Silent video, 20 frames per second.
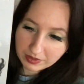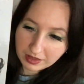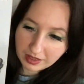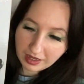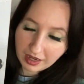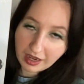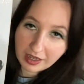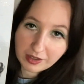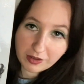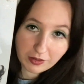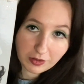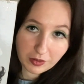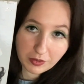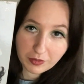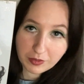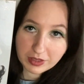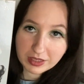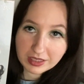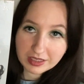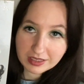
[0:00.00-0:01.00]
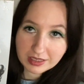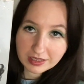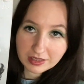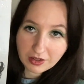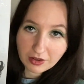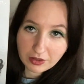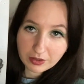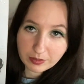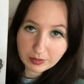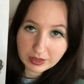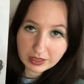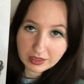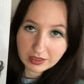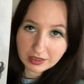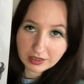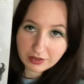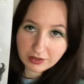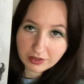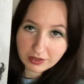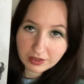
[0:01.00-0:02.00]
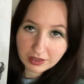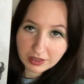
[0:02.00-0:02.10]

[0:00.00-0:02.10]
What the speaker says: I don't know what this is called, the little